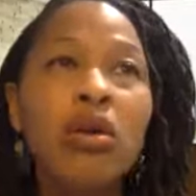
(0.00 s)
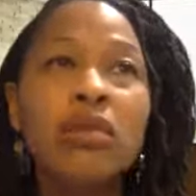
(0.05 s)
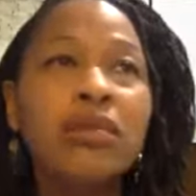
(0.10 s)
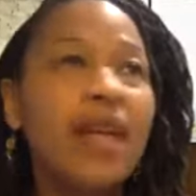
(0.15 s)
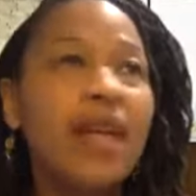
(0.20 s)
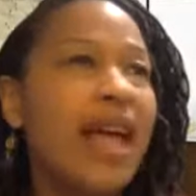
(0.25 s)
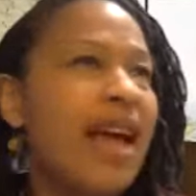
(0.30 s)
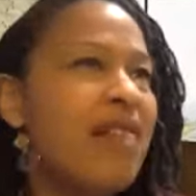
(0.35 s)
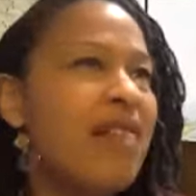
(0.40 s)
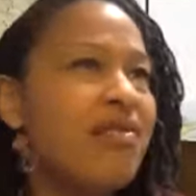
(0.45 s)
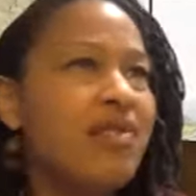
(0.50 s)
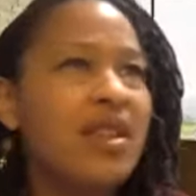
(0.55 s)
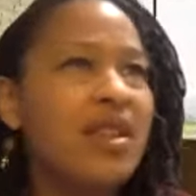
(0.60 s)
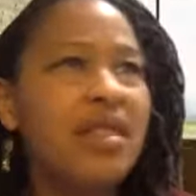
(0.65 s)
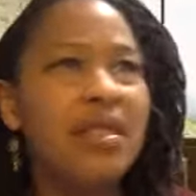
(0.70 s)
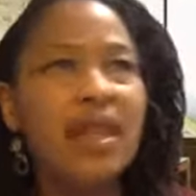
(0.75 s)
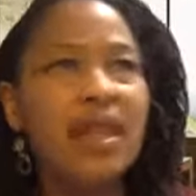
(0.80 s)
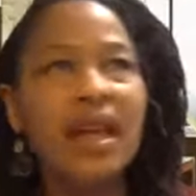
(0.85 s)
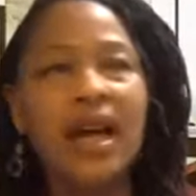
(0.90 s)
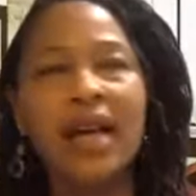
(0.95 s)

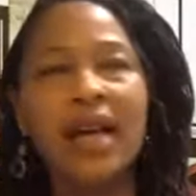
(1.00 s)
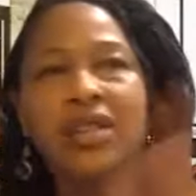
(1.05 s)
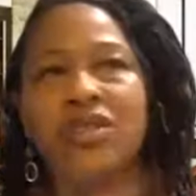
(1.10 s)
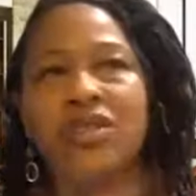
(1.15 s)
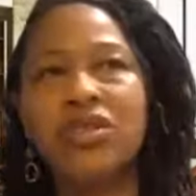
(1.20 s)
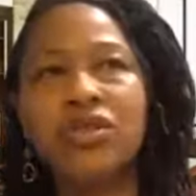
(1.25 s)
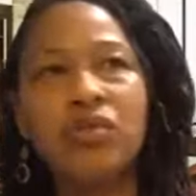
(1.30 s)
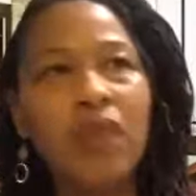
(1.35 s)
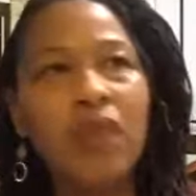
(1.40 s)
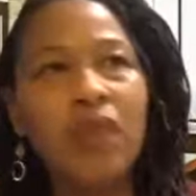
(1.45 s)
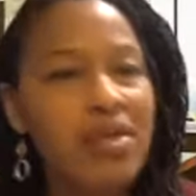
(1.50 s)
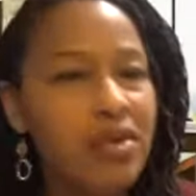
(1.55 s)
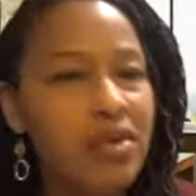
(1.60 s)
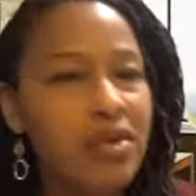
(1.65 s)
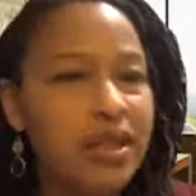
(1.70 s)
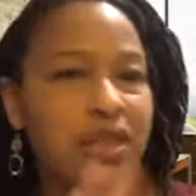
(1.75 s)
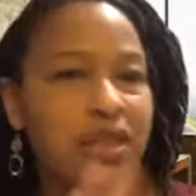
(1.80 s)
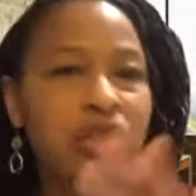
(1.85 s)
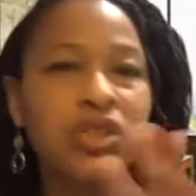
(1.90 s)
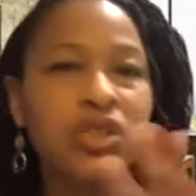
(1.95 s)
everything I do, whether
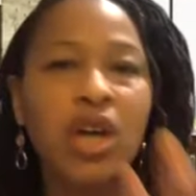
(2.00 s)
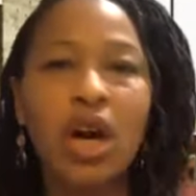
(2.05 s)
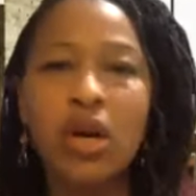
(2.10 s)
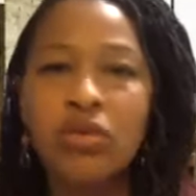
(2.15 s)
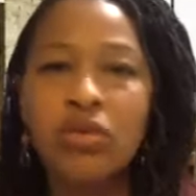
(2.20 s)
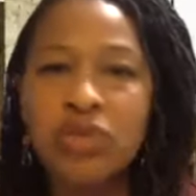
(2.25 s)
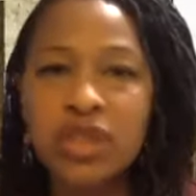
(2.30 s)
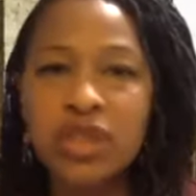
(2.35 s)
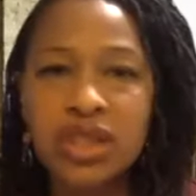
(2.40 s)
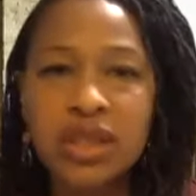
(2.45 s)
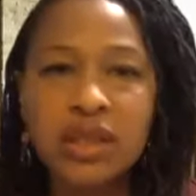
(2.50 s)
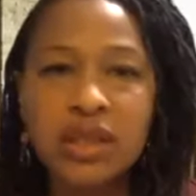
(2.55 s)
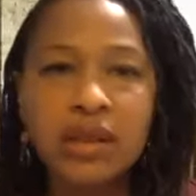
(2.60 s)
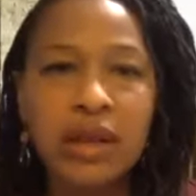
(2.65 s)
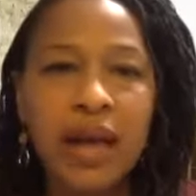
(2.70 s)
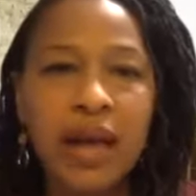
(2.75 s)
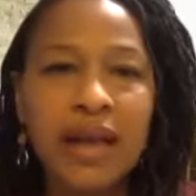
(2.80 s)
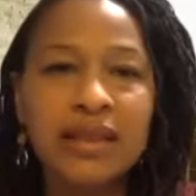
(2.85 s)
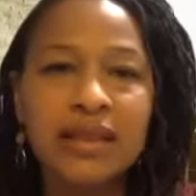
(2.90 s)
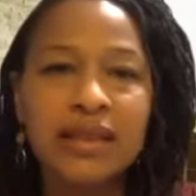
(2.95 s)
it's coaching
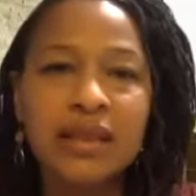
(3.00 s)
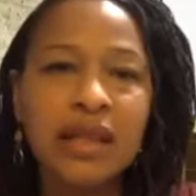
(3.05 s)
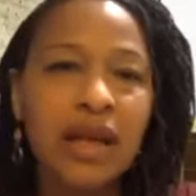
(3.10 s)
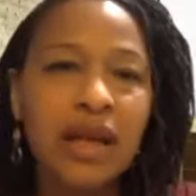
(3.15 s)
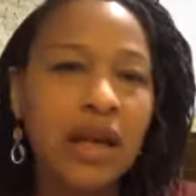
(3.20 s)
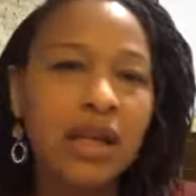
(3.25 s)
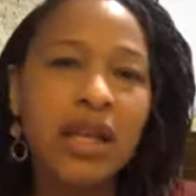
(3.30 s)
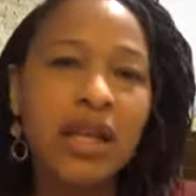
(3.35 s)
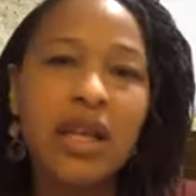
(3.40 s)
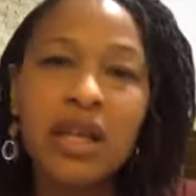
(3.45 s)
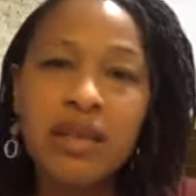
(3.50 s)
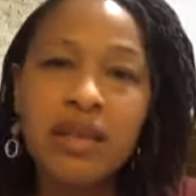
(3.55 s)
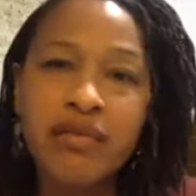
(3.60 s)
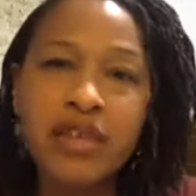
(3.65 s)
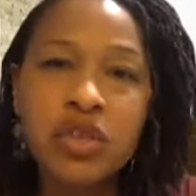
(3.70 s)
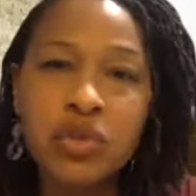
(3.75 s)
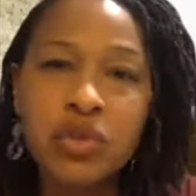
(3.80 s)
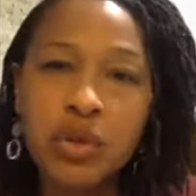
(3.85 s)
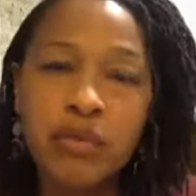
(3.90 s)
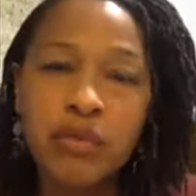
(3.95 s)
on an
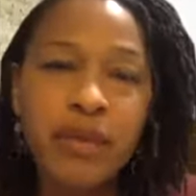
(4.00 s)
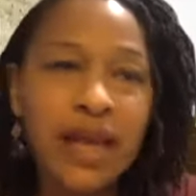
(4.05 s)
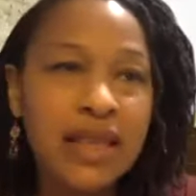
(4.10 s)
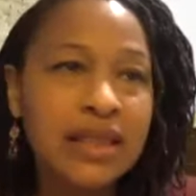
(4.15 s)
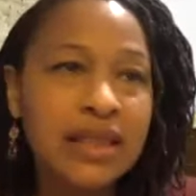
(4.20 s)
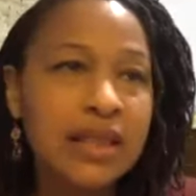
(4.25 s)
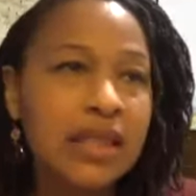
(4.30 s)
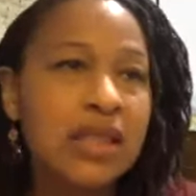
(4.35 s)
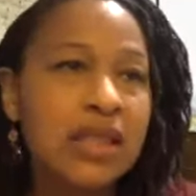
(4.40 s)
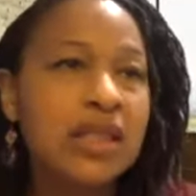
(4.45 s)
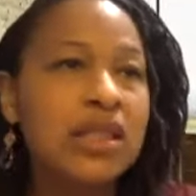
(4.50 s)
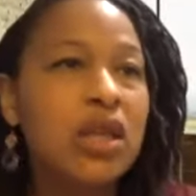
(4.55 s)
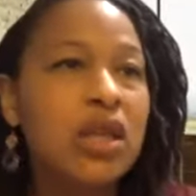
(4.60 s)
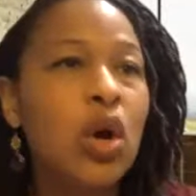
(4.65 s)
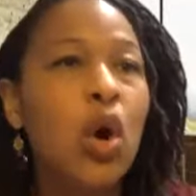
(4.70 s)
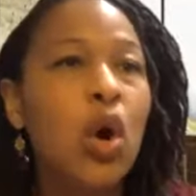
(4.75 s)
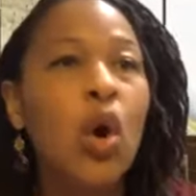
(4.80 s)
individual basis,